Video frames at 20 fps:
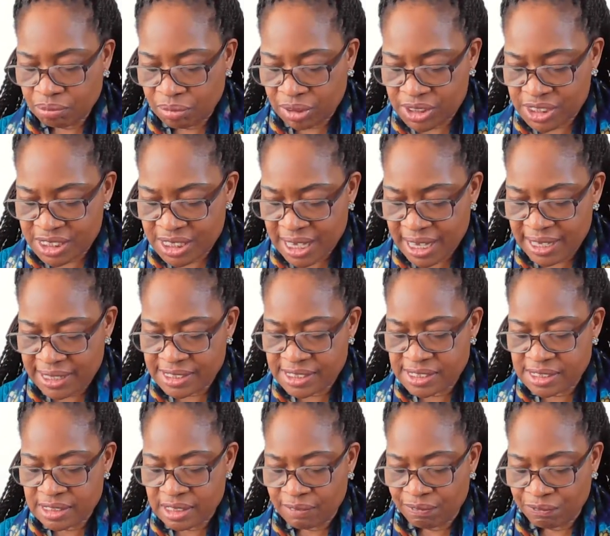
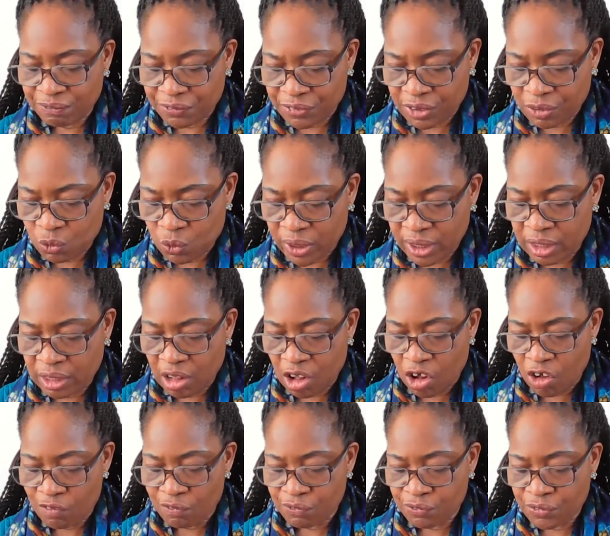besides the freewill
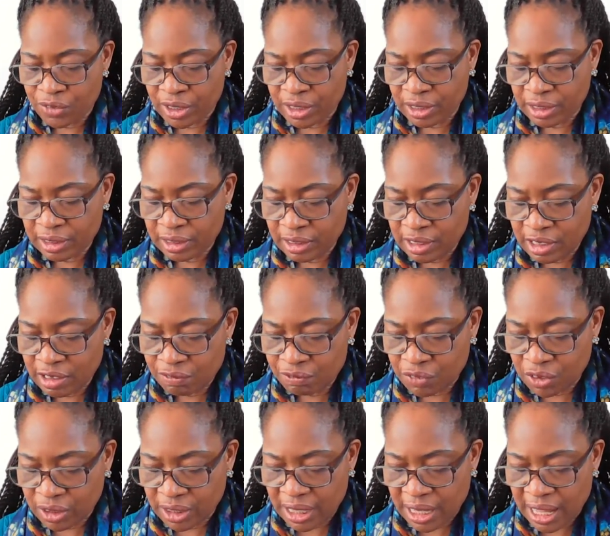offering
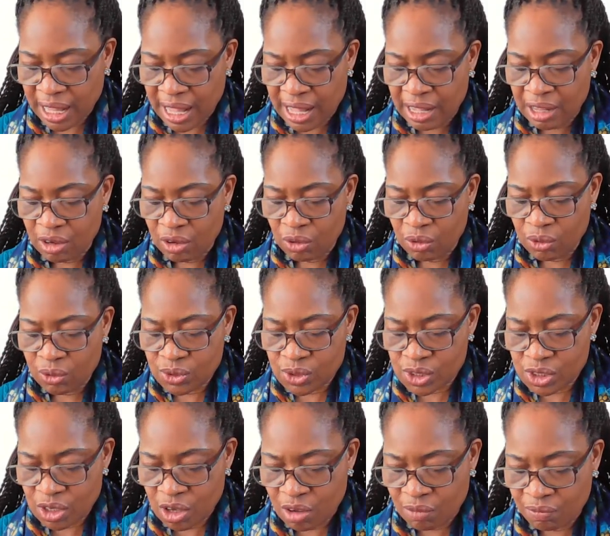for the
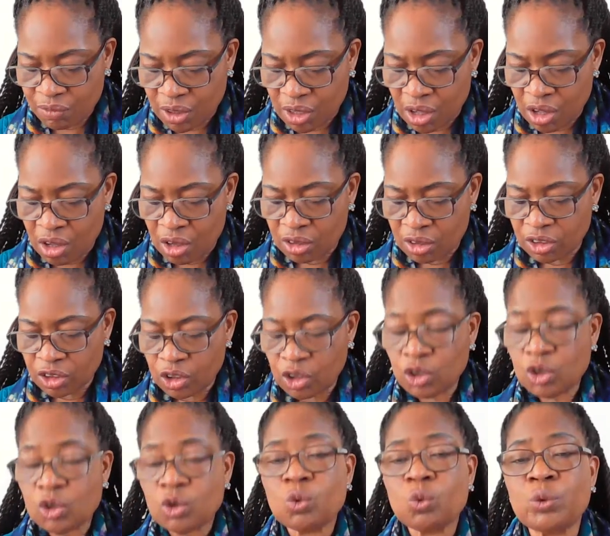house of God,
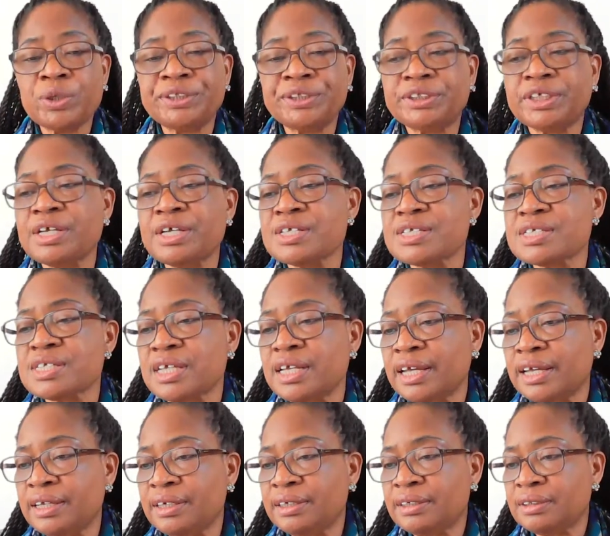which is
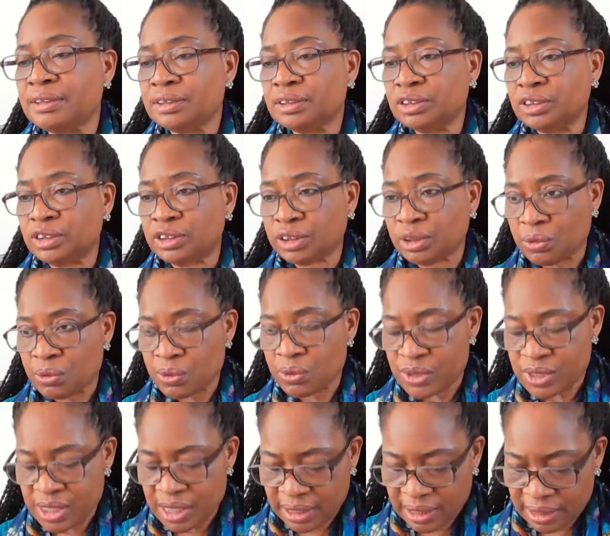in
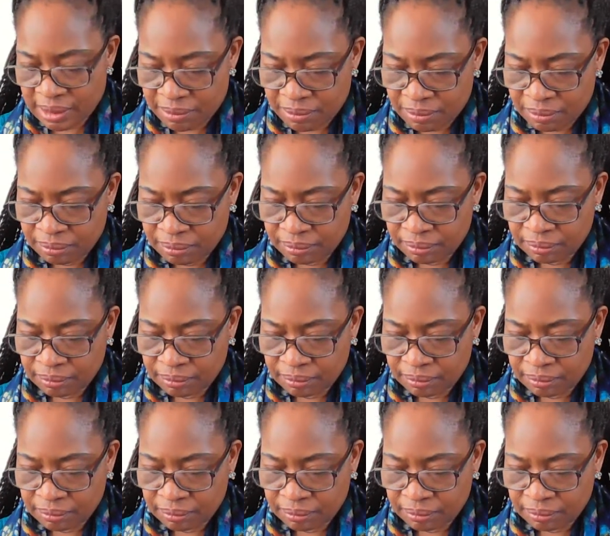Jerusalem.